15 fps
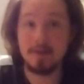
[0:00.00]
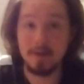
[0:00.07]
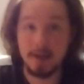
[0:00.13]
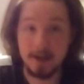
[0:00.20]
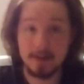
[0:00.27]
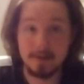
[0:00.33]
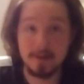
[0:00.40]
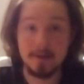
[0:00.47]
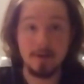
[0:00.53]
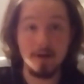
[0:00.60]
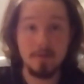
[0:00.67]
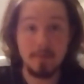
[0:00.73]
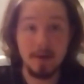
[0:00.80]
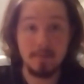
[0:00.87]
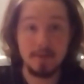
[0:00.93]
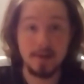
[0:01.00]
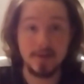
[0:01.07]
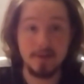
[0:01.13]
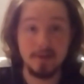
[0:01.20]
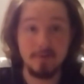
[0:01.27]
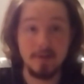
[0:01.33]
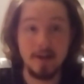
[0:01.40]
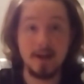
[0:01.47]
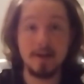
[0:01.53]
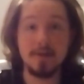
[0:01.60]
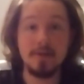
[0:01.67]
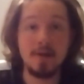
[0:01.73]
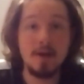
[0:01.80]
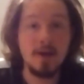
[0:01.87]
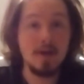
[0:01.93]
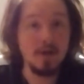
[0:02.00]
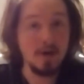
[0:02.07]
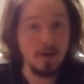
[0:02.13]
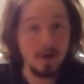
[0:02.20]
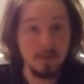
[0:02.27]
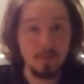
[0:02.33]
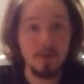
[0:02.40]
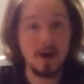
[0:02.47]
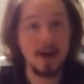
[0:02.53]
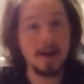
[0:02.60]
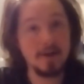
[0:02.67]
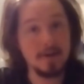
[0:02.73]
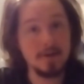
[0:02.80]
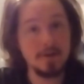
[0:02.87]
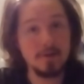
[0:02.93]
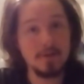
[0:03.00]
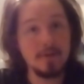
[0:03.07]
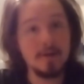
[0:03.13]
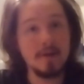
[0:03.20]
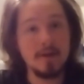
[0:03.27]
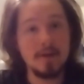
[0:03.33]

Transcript: like the, all my PC fans, are brand new.